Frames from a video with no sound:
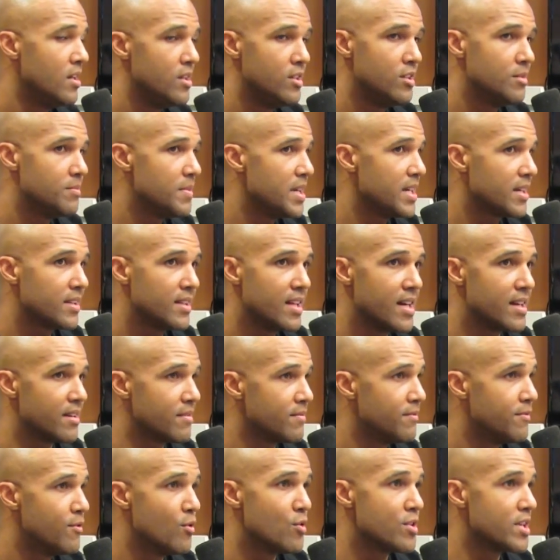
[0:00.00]
you'll make like
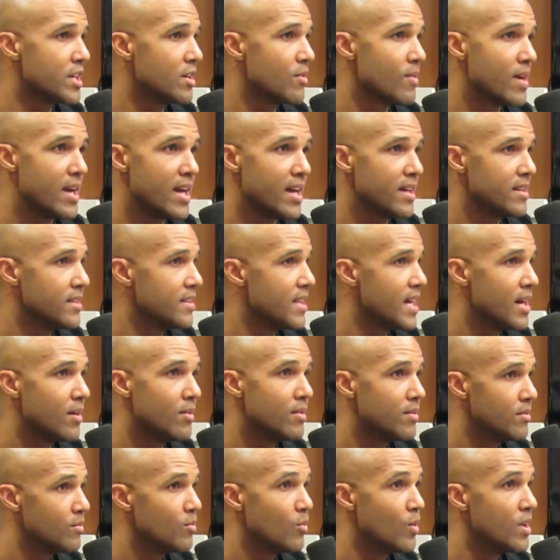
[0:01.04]
$40,000 in that
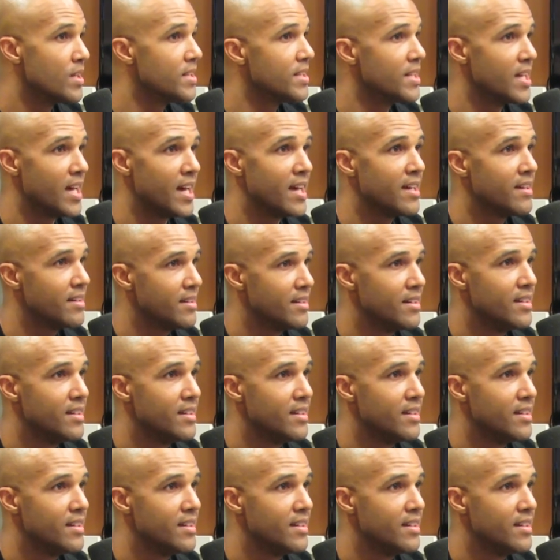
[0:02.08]
one day.